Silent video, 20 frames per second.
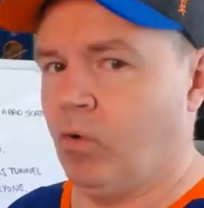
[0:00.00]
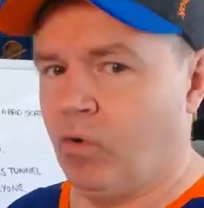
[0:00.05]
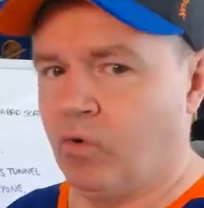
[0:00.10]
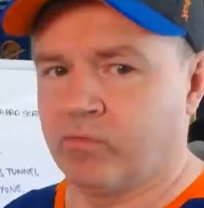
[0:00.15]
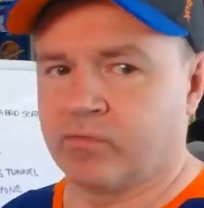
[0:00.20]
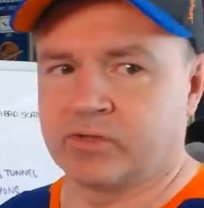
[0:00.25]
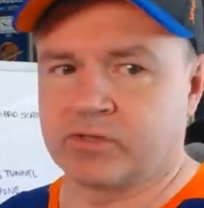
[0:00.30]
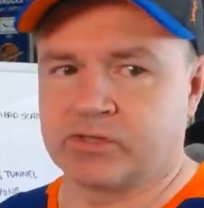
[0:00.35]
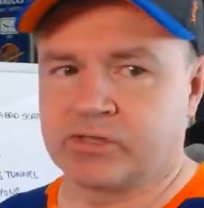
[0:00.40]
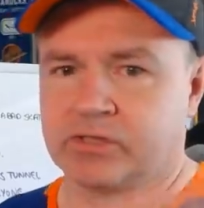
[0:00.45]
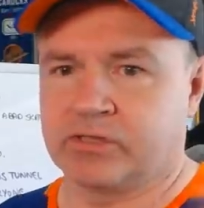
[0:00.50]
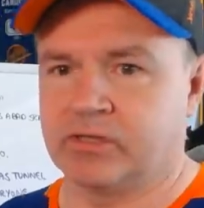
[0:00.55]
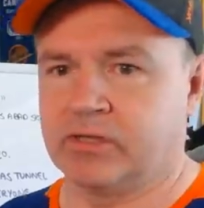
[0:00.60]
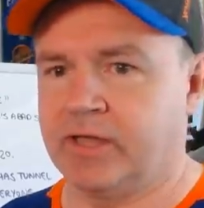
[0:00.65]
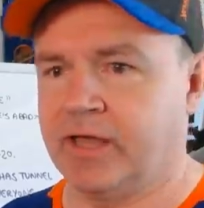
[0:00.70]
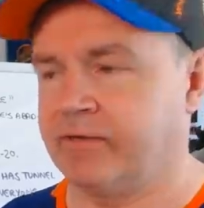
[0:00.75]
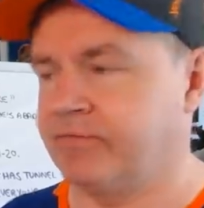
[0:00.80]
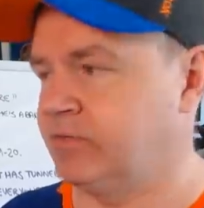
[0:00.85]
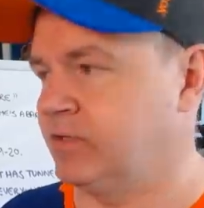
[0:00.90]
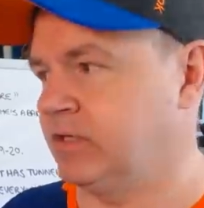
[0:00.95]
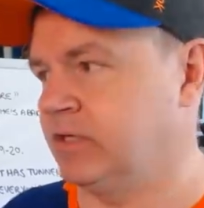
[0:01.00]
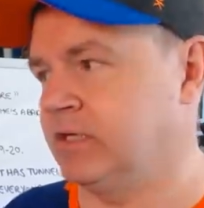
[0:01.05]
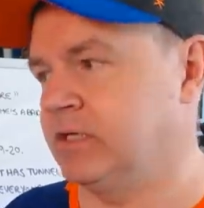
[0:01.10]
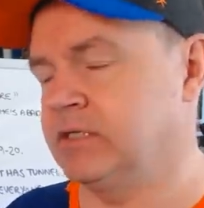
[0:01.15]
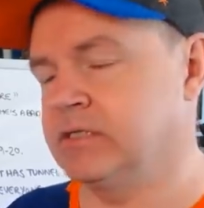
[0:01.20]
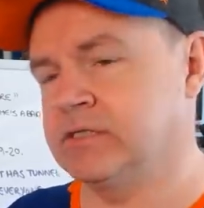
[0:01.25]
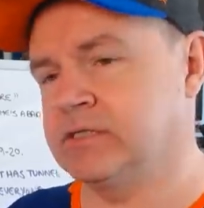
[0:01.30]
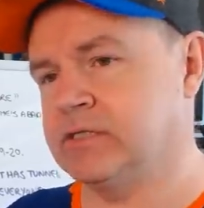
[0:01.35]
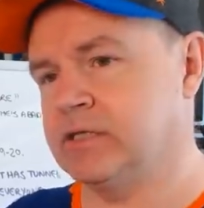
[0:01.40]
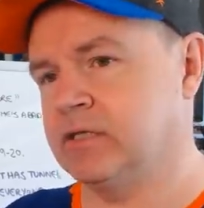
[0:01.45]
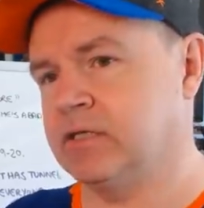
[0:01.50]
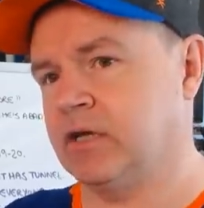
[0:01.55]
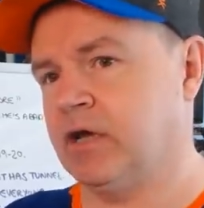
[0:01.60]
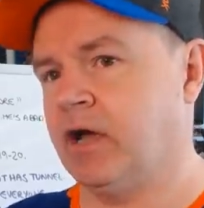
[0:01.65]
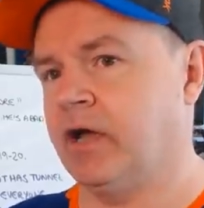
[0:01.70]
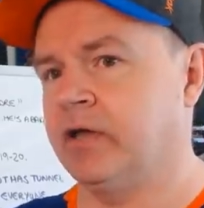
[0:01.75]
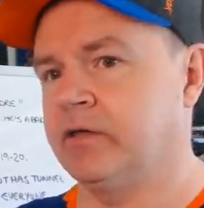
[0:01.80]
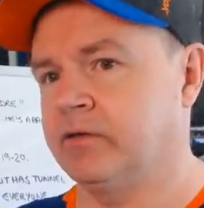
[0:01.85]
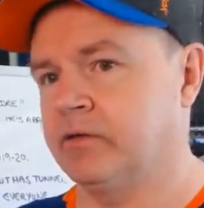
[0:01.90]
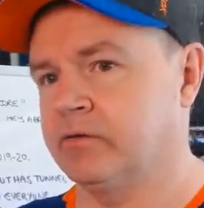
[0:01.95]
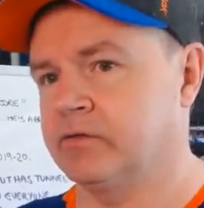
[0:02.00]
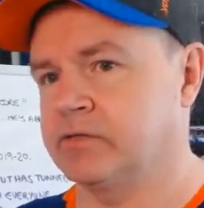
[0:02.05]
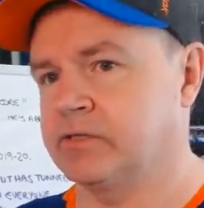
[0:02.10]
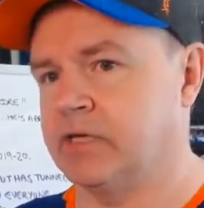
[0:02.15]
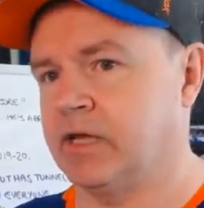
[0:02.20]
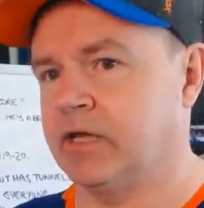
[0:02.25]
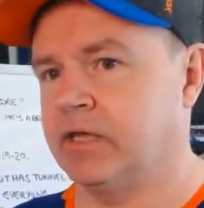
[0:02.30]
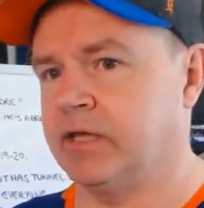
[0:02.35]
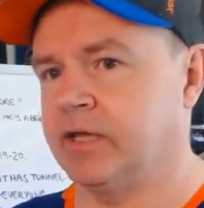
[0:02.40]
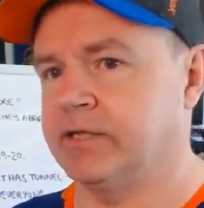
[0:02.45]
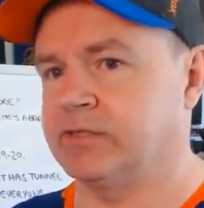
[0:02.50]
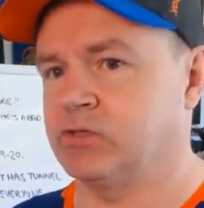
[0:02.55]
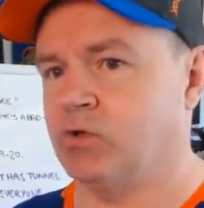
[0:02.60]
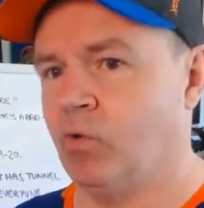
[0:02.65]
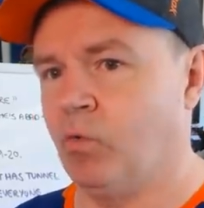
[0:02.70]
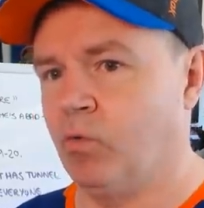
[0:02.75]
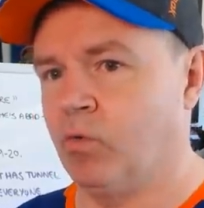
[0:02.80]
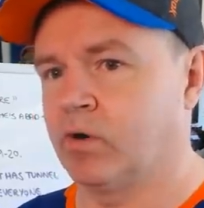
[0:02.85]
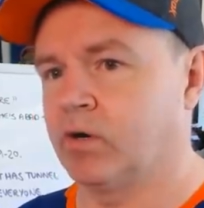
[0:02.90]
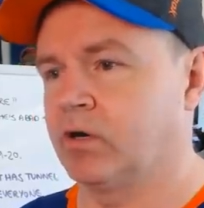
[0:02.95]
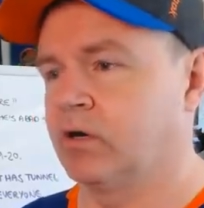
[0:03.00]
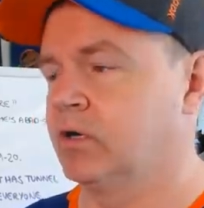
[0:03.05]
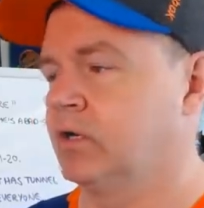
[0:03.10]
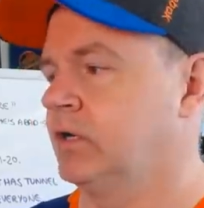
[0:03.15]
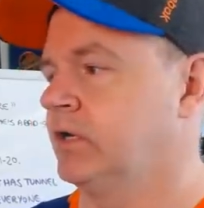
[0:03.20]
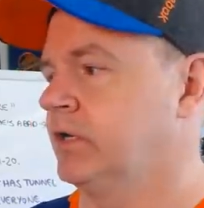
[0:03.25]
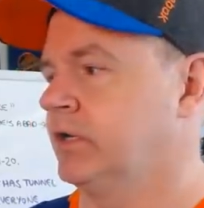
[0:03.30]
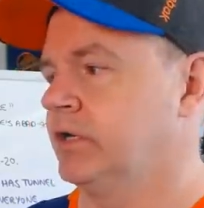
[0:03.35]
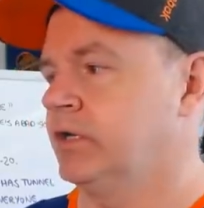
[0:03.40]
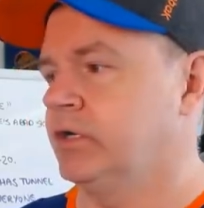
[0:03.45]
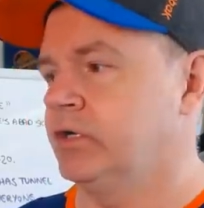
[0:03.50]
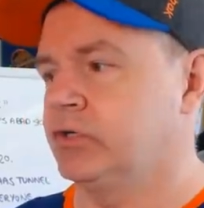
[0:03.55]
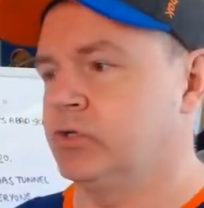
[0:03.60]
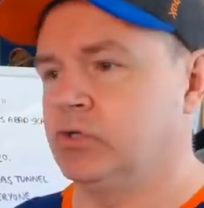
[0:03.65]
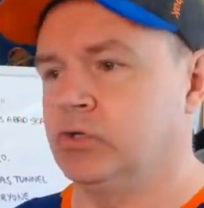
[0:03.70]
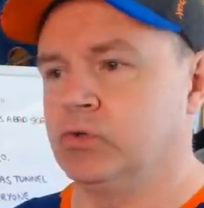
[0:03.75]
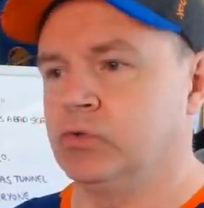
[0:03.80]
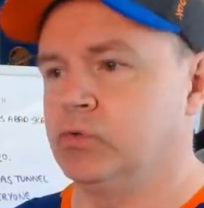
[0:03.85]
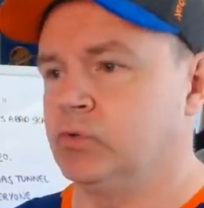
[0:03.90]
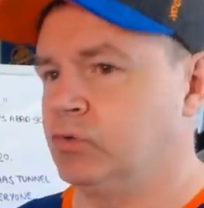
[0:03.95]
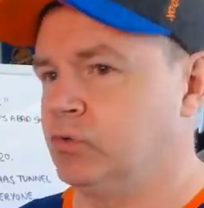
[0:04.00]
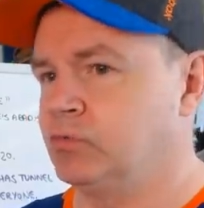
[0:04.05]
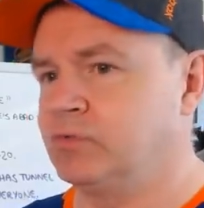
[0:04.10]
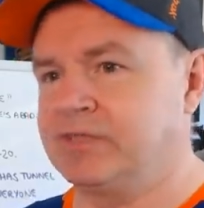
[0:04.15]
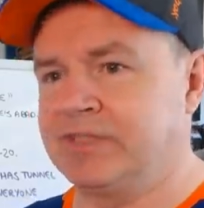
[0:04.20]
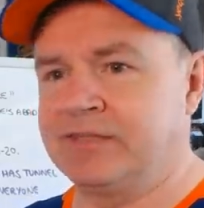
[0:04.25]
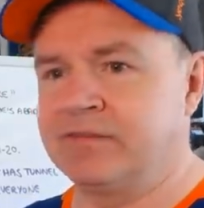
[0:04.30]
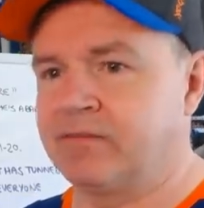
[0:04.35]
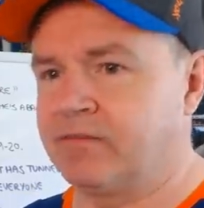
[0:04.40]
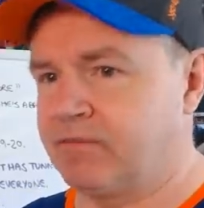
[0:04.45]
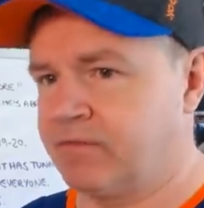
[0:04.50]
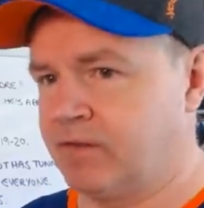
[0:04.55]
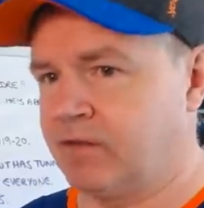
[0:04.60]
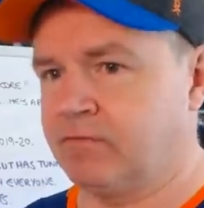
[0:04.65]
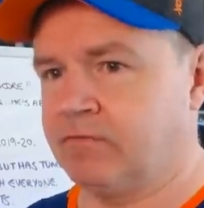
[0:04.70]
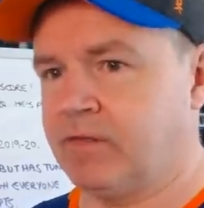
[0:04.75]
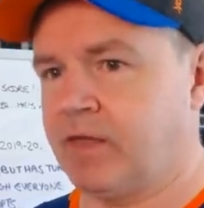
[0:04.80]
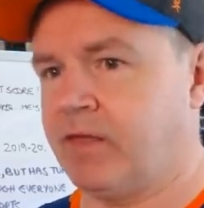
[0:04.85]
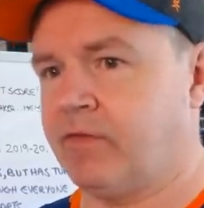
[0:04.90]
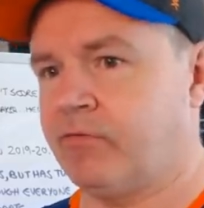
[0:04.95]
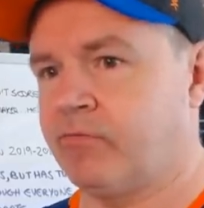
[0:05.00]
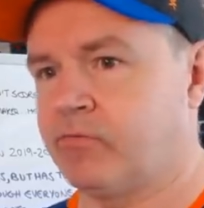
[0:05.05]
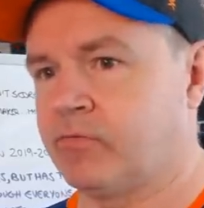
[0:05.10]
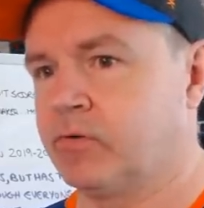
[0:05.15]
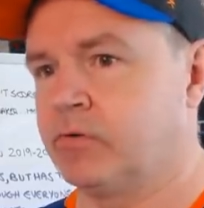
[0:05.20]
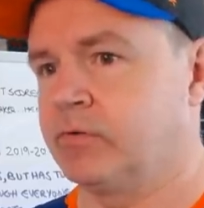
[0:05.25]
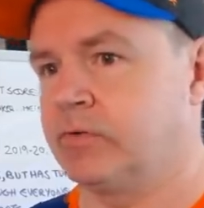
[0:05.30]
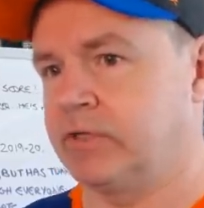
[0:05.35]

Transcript: over to the left, you didn't see the guy on the other side of the ice, or you you didn't think that through.